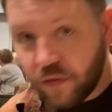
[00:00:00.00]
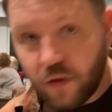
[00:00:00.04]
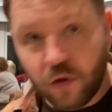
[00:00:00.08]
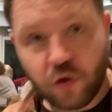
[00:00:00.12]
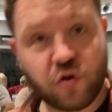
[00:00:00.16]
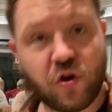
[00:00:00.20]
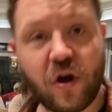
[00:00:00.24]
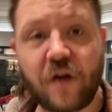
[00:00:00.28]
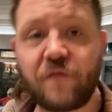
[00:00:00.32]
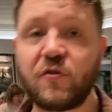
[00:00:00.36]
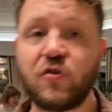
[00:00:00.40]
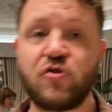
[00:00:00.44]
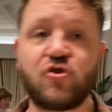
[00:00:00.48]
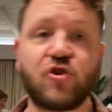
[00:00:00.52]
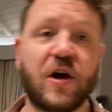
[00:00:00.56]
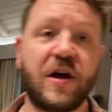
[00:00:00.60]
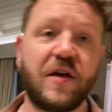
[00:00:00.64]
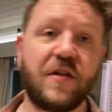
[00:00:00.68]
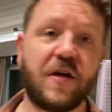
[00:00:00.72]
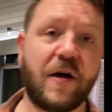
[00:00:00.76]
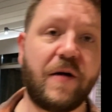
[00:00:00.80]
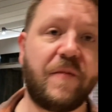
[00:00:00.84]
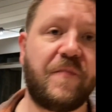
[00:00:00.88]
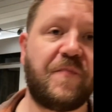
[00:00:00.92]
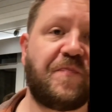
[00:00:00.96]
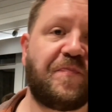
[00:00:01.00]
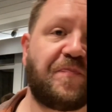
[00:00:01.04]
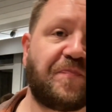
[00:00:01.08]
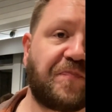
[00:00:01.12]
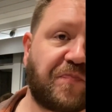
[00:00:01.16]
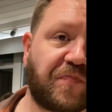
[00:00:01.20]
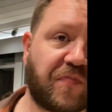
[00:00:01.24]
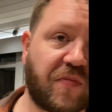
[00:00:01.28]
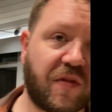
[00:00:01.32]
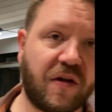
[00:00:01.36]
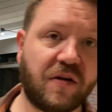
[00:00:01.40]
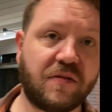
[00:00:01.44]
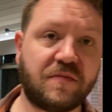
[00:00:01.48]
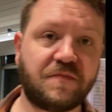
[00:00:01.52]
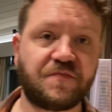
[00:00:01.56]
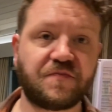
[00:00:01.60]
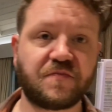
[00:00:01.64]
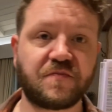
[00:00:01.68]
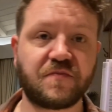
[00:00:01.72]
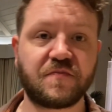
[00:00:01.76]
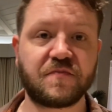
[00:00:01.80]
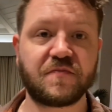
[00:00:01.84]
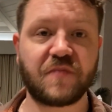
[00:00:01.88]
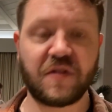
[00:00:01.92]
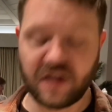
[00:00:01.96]
You have to try that.
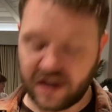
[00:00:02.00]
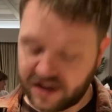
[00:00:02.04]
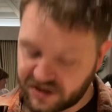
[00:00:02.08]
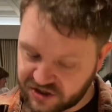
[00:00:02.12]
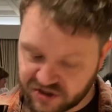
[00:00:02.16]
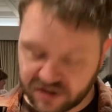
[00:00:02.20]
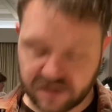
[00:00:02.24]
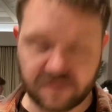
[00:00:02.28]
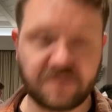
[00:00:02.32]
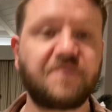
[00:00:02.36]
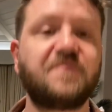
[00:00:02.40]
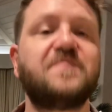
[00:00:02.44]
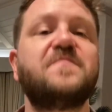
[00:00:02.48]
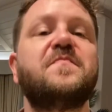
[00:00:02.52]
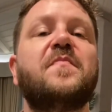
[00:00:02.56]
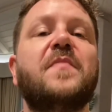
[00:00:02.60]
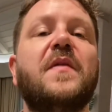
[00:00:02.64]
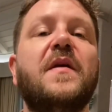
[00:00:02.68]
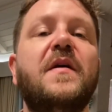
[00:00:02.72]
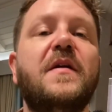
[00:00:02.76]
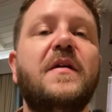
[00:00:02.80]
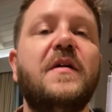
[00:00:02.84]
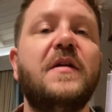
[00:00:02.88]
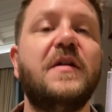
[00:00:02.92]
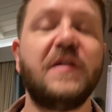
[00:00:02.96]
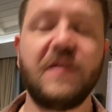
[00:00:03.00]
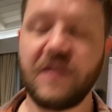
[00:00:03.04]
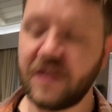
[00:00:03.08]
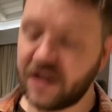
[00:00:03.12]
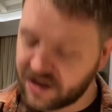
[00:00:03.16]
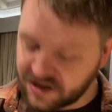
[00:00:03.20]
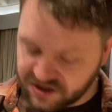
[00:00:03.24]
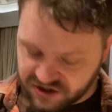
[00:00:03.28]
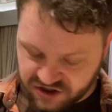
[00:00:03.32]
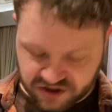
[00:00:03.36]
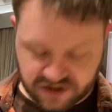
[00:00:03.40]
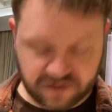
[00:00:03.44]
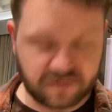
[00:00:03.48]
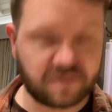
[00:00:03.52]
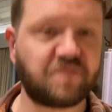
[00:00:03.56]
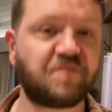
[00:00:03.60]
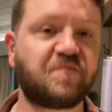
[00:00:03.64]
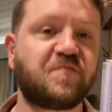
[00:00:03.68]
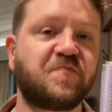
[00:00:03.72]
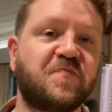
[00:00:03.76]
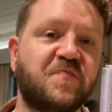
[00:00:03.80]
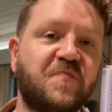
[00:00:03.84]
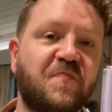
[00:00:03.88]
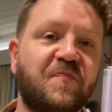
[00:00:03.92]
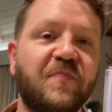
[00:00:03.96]
Really? Yes. Cut me off a bit. Yes.
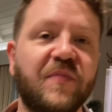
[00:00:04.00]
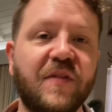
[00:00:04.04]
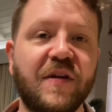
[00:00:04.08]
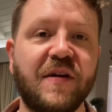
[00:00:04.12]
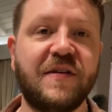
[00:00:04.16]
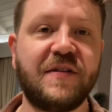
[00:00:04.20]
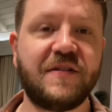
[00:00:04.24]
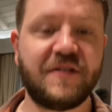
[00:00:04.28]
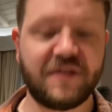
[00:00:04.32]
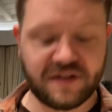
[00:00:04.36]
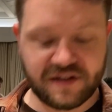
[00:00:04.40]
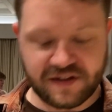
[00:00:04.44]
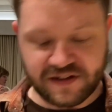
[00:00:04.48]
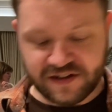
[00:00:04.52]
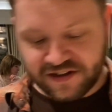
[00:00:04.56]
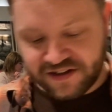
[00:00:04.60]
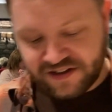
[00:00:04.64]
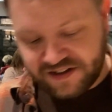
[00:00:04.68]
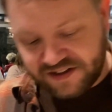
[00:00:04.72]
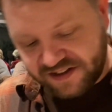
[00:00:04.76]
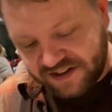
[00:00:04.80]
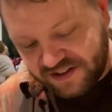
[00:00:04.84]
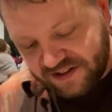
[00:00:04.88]
Cut me off a bit.